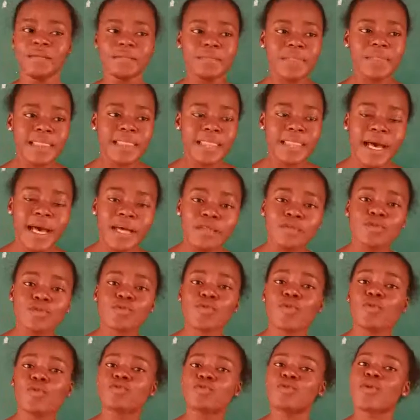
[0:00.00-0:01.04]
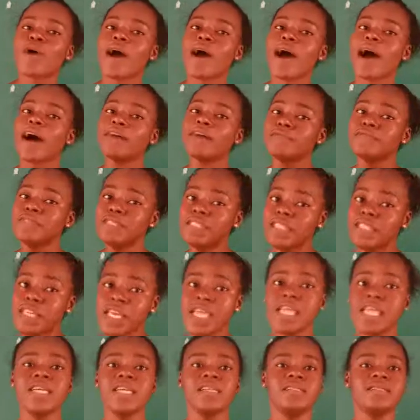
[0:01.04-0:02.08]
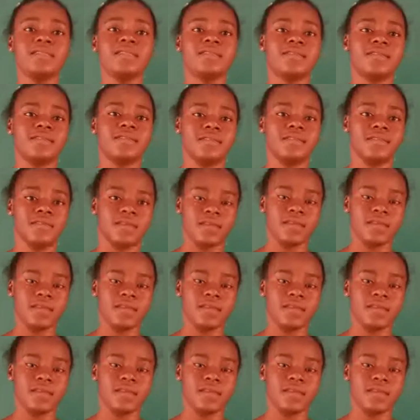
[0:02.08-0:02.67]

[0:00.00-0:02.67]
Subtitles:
Plants also have needs.